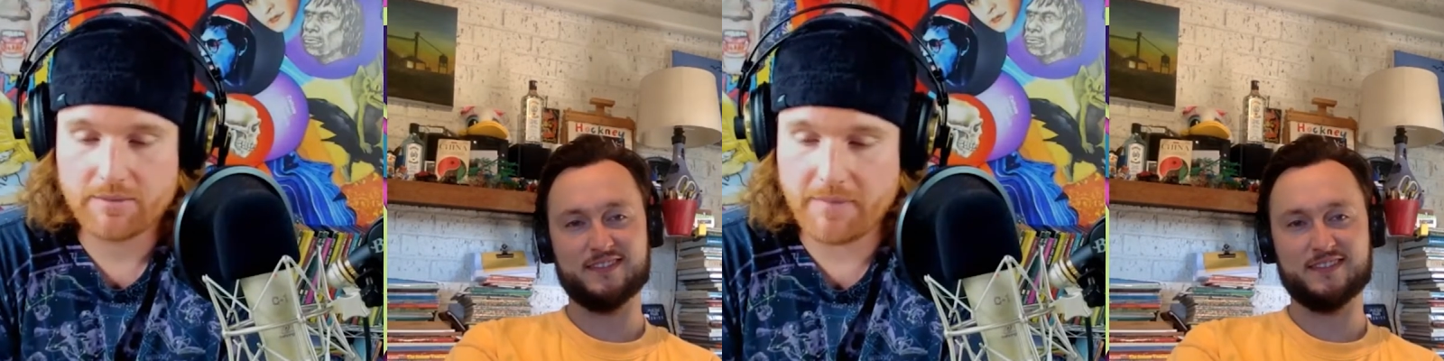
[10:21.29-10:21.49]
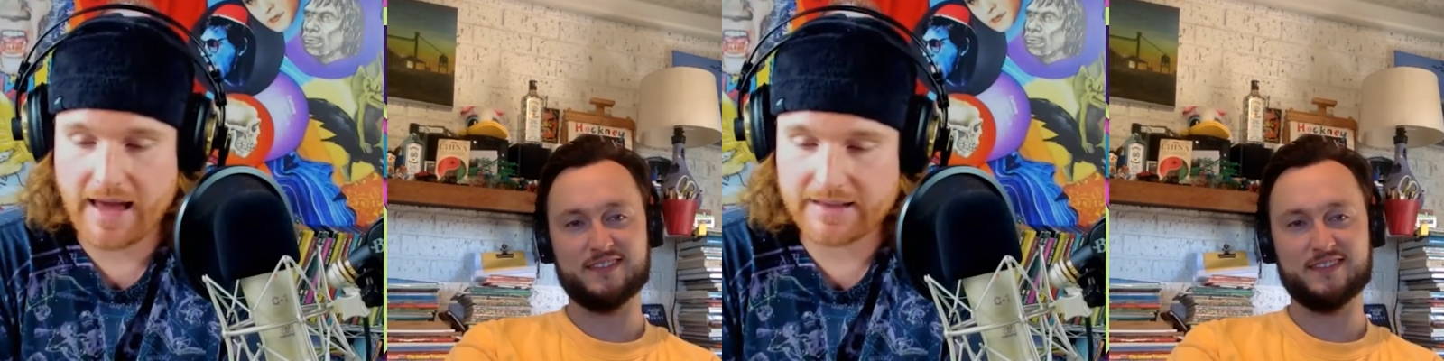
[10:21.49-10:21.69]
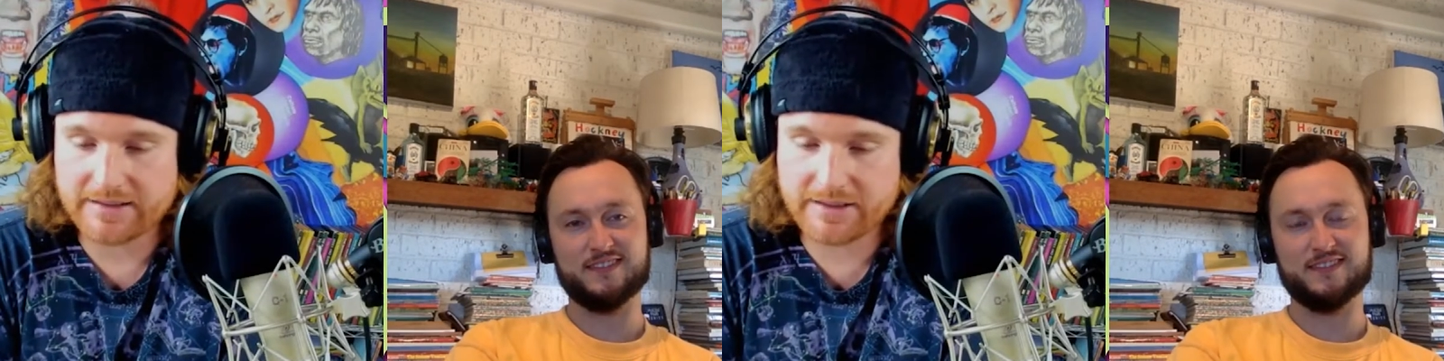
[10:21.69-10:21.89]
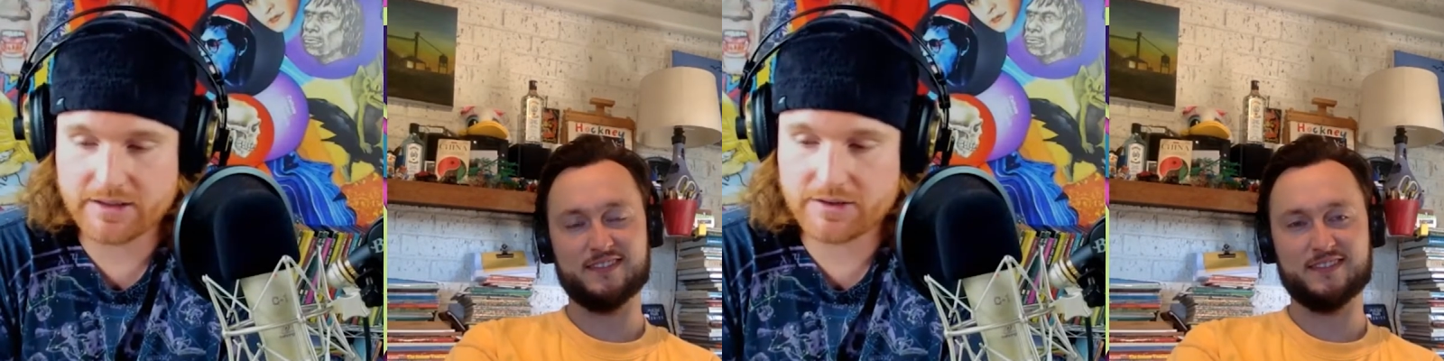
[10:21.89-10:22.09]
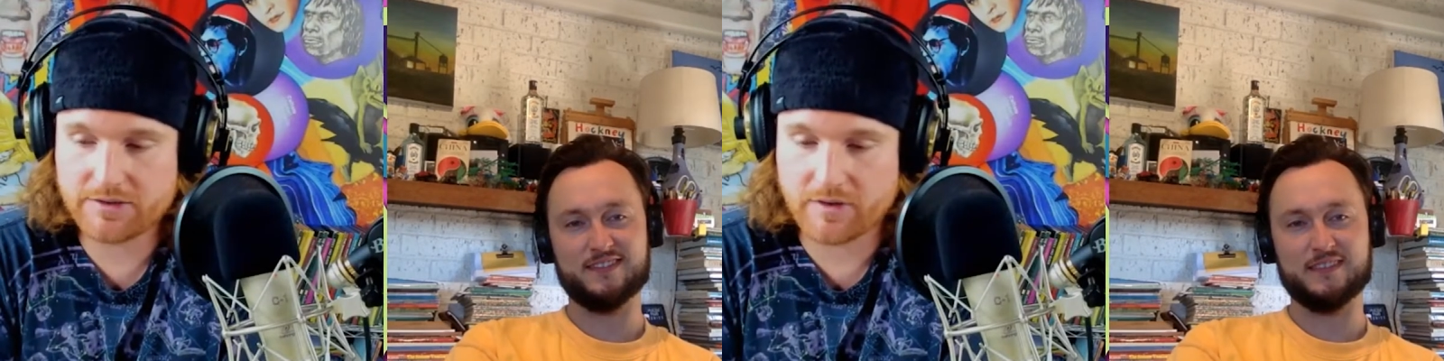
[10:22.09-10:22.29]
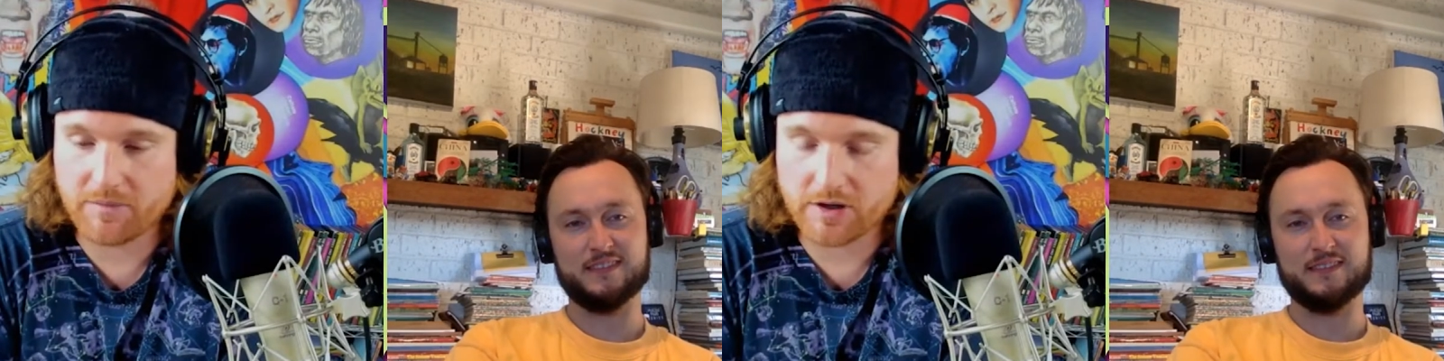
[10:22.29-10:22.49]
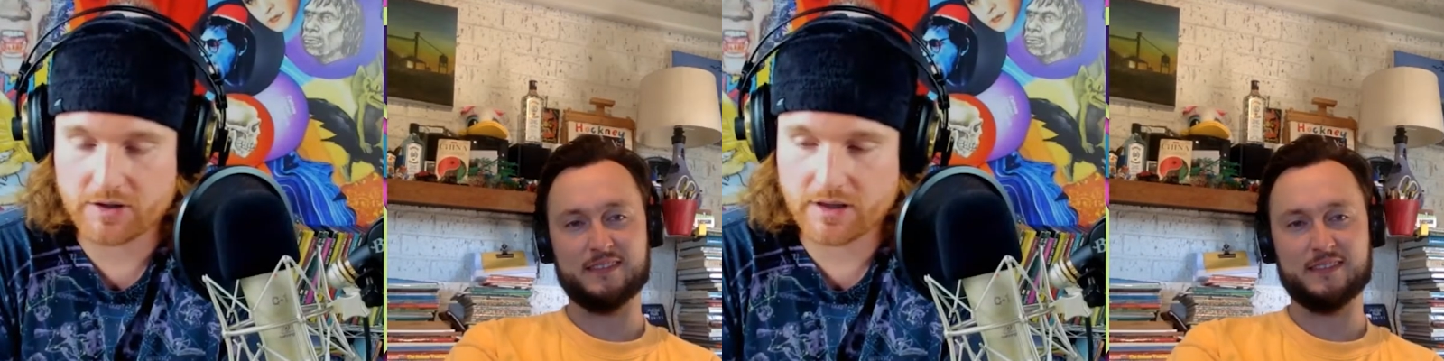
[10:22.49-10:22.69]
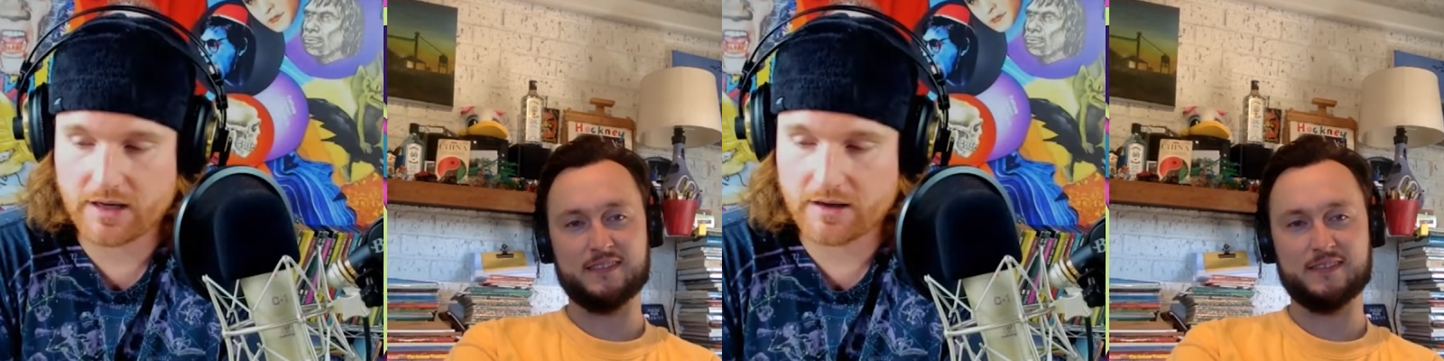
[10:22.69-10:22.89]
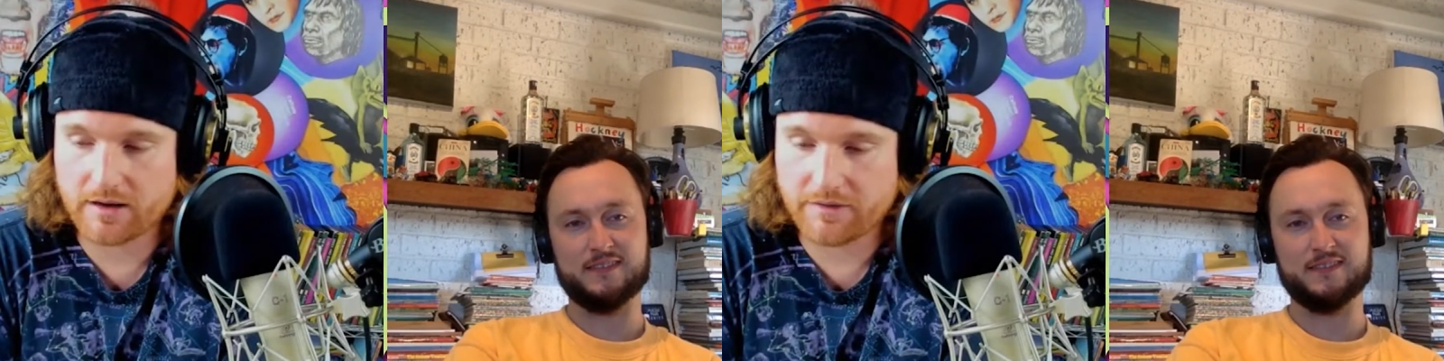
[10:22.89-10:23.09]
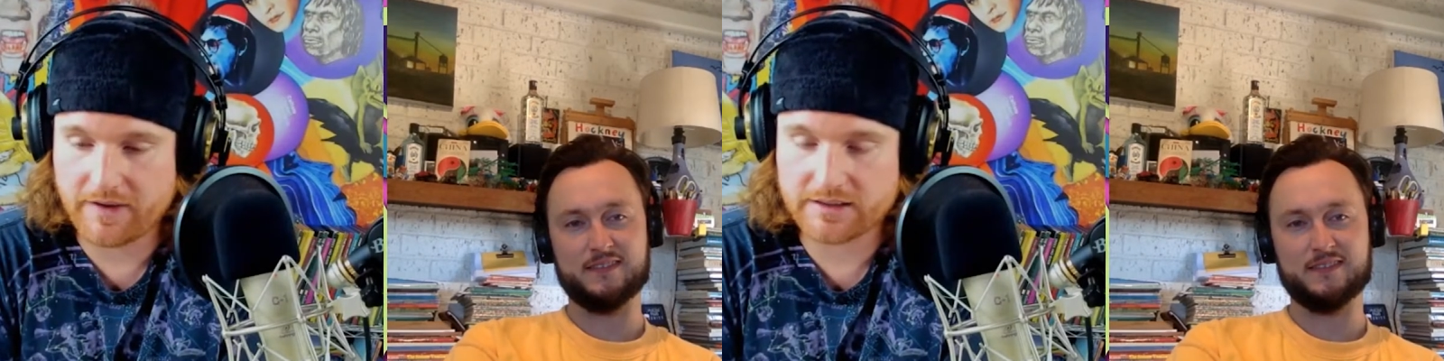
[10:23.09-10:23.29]
Speaker 1: massive mural at
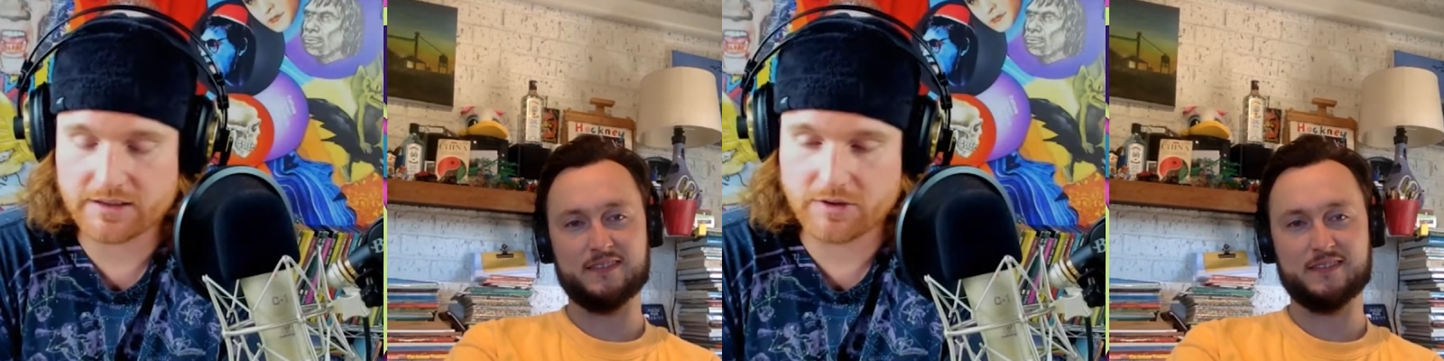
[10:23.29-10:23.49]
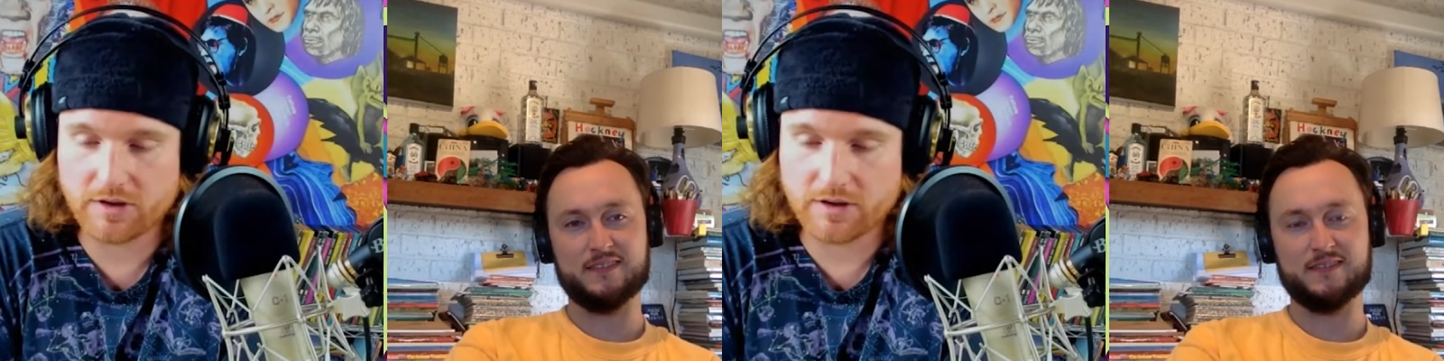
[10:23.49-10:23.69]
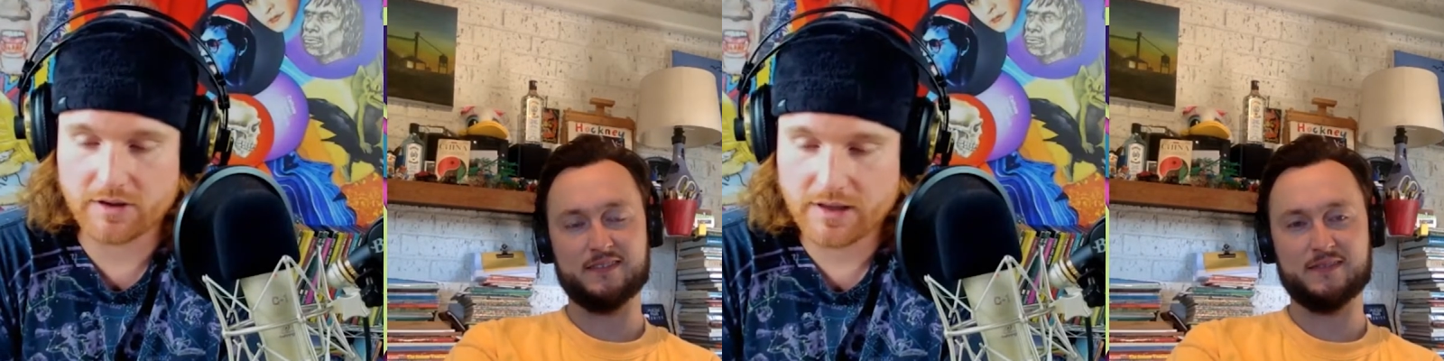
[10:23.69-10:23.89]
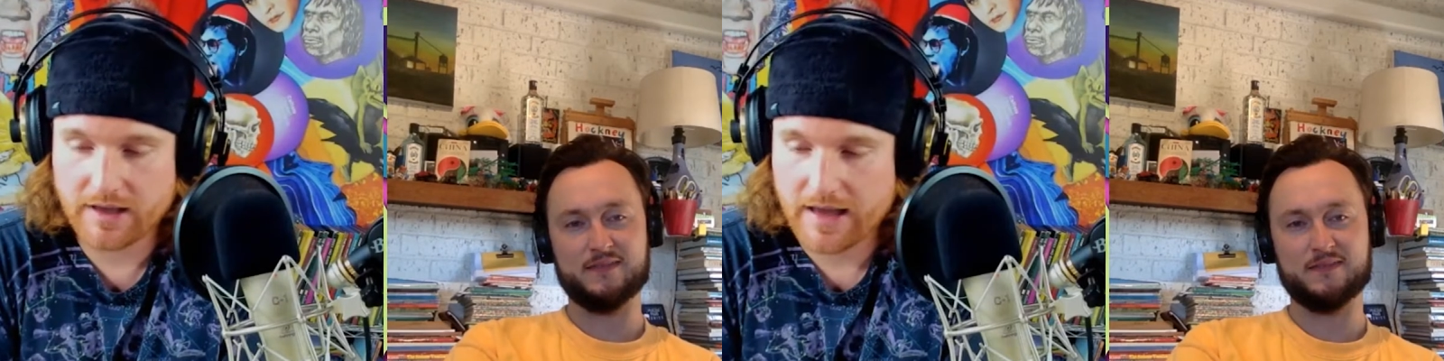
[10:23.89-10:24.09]
a festival,